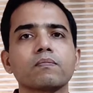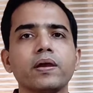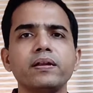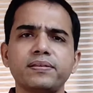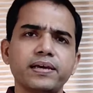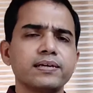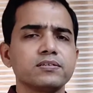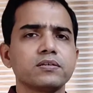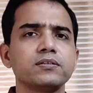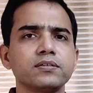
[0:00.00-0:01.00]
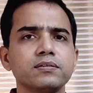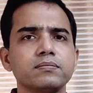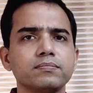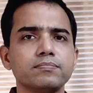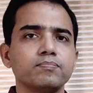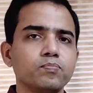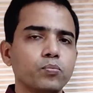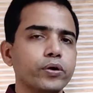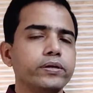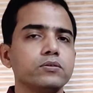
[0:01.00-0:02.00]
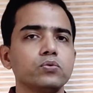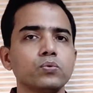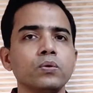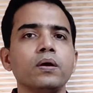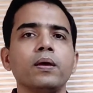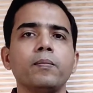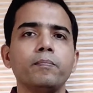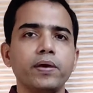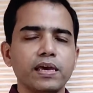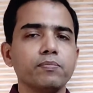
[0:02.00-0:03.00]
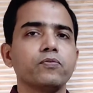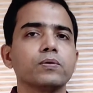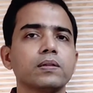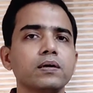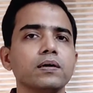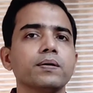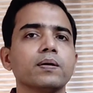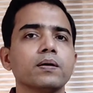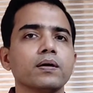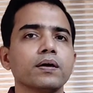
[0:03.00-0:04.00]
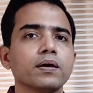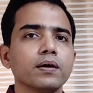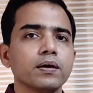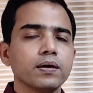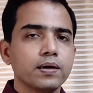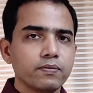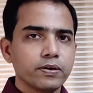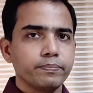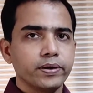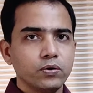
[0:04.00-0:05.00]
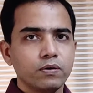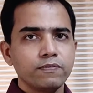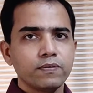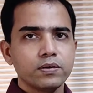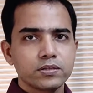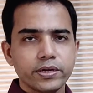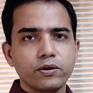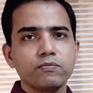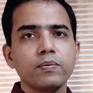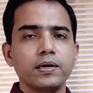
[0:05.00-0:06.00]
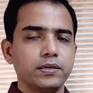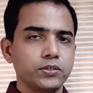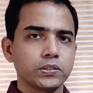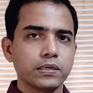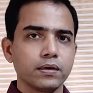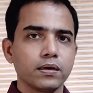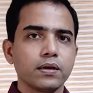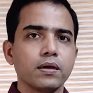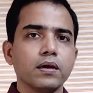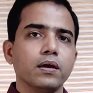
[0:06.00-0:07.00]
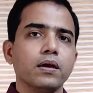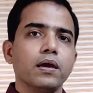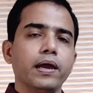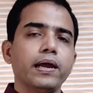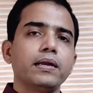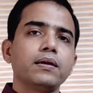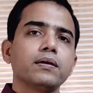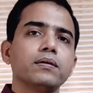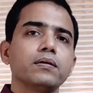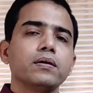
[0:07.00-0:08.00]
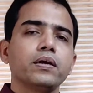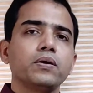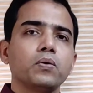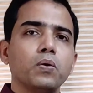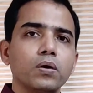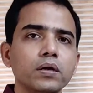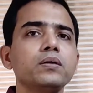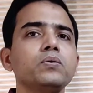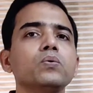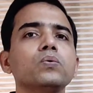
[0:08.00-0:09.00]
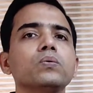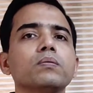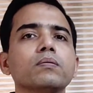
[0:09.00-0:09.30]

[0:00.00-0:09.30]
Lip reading: and they had certain points to make before the government of state of Maharashtra. And in order to